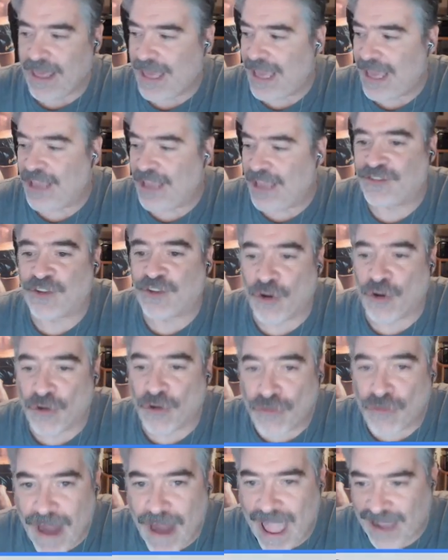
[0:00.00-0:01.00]
is
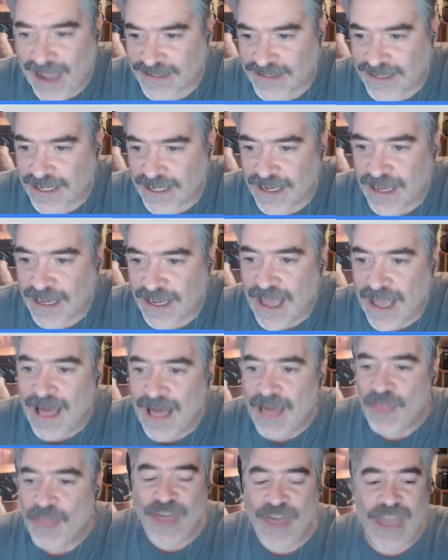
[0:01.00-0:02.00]
correct,
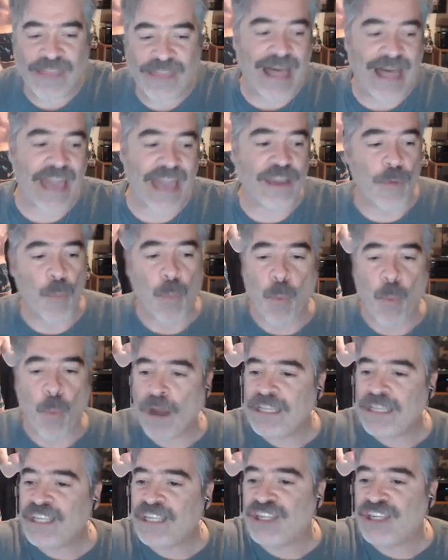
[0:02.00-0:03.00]
then
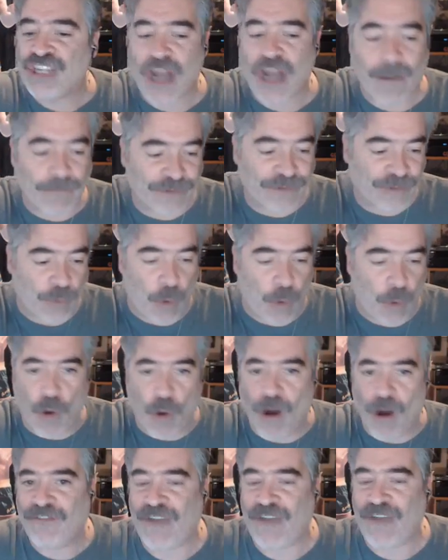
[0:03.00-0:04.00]
what jumps
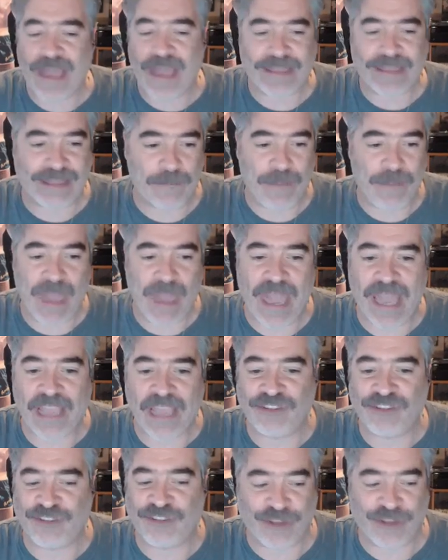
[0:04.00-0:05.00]
off at the
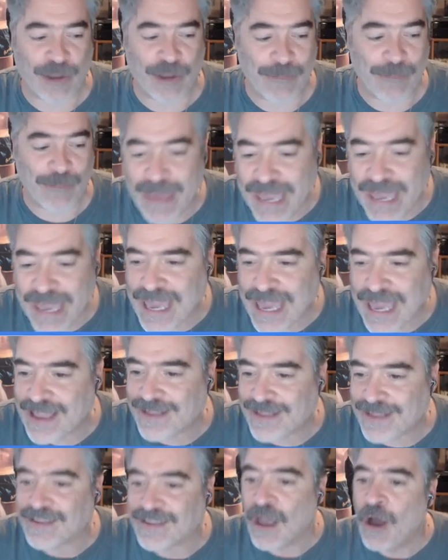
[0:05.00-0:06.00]
page to me
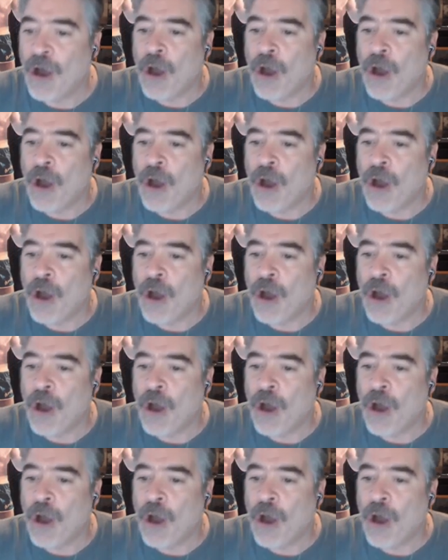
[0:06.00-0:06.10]
is,